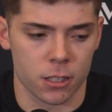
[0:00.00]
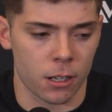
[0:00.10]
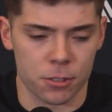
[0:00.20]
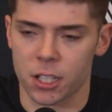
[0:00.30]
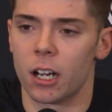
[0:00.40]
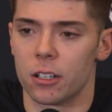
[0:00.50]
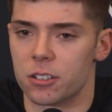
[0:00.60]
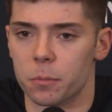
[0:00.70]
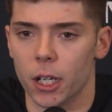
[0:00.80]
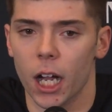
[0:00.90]
I was kind of
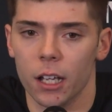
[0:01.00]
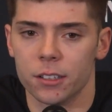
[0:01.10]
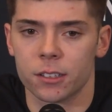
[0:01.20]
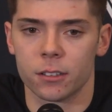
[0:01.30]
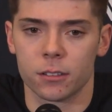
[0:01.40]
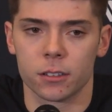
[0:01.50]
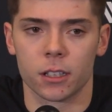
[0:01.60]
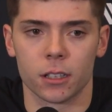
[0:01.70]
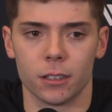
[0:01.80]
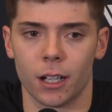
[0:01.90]
surprised
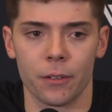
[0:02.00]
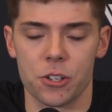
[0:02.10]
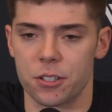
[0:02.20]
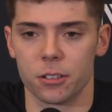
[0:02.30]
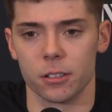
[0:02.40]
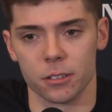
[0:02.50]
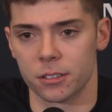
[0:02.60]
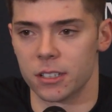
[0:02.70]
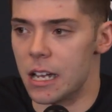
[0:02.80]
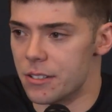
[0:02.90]
obviously
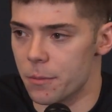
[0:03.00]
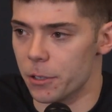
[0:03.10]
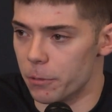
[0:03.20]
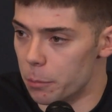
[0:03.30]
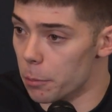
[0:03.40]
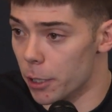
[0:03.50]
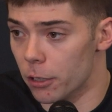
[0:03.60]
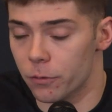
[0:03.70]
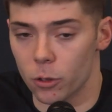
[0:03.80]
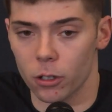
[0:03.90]
it's not something we
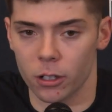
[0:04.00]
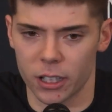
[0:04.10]
prepared for,